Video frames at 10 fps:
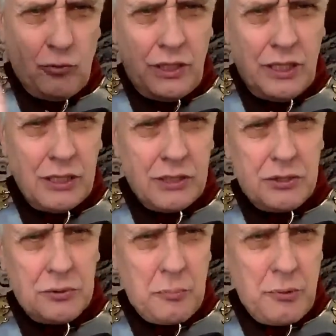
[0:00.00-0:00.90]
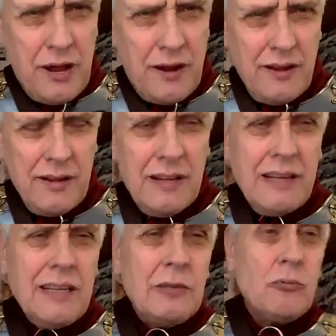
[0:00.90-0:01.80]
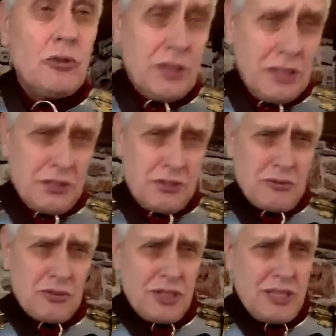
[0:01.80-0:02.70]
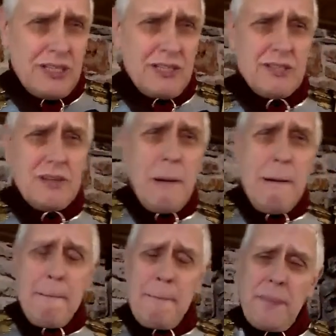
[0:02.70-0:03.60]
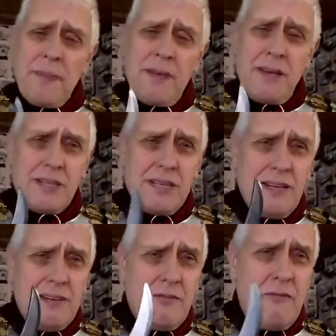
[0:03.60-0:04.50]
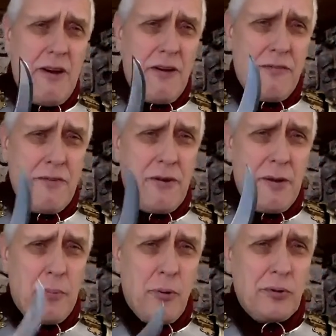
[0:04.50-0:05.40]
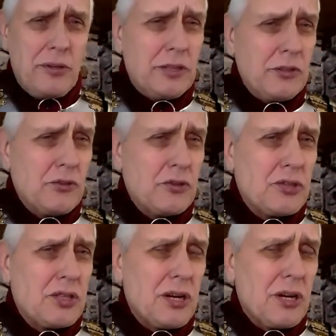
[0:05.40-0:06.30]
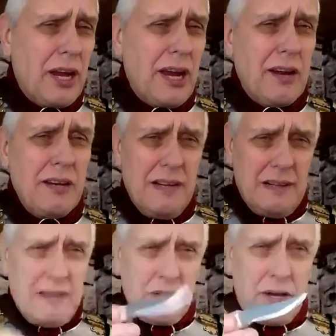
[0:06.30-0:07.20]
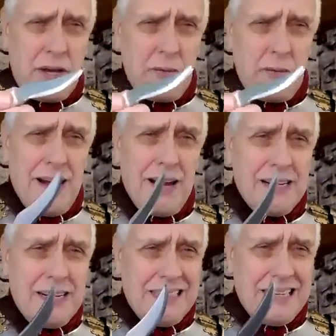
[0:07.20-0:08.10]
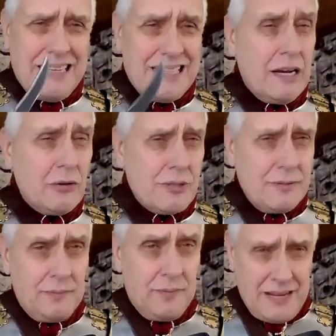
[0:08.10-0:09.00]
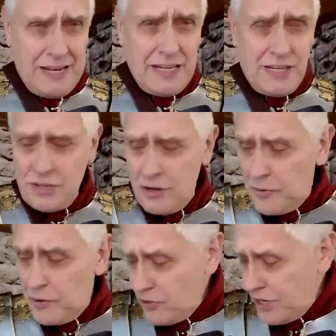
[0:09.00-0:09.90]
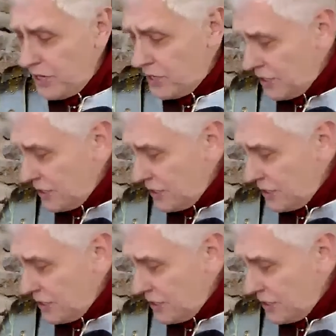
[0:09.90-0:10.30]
cut your bread, it will cut your cheese. This, very, very important. You can just tuck it in, tuck it away and get it out at any time you need